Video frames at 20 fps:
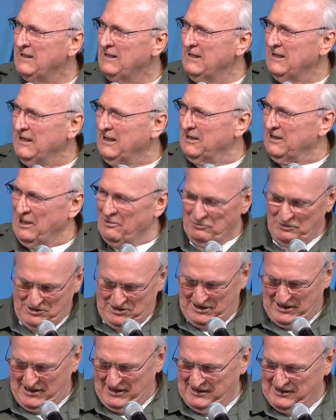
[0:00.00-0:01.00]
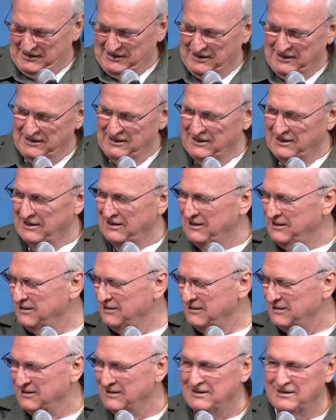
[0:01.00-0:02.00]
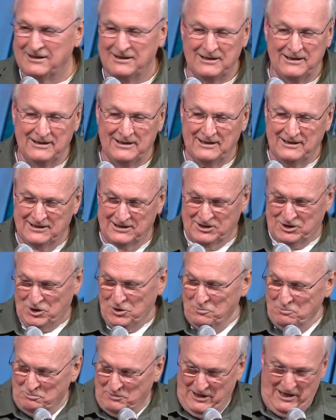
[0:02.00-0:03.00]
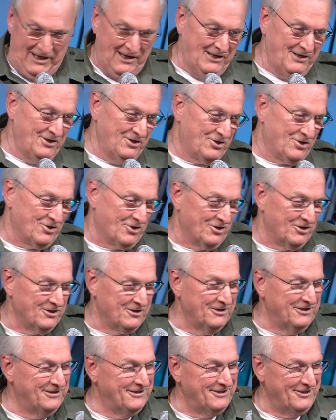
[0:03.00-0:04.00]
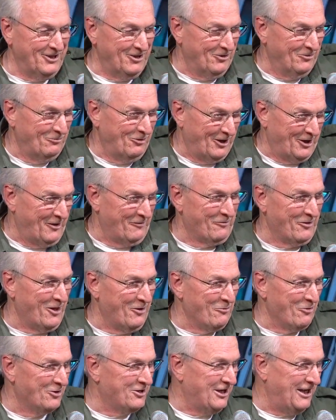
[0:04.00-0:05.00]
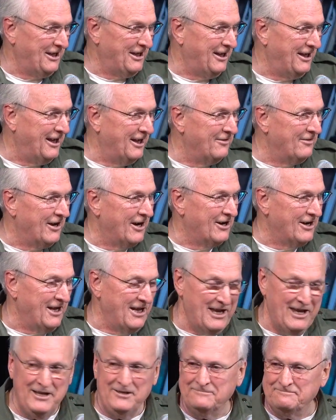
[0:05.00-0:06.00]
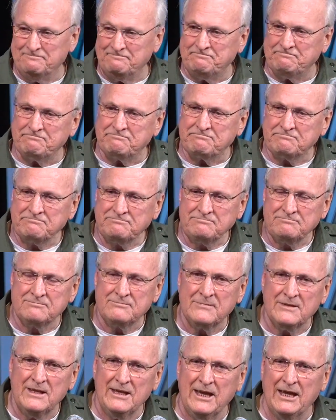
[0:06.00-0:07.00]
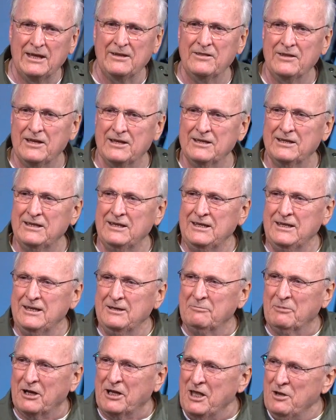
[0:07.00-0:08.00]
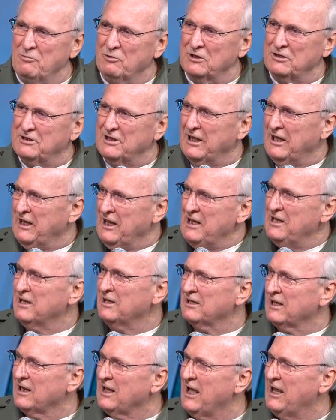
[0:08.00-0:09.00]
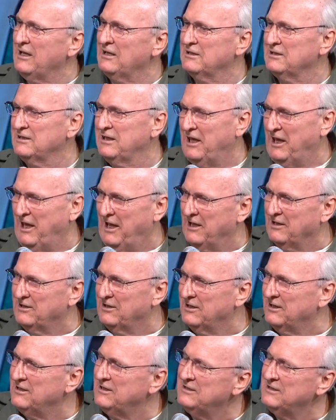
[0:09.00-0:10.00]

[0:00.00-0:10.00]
and they would take uh, soup beans or you know whatever they were taking in there to eat, and uh, but he would and he didn't like candy.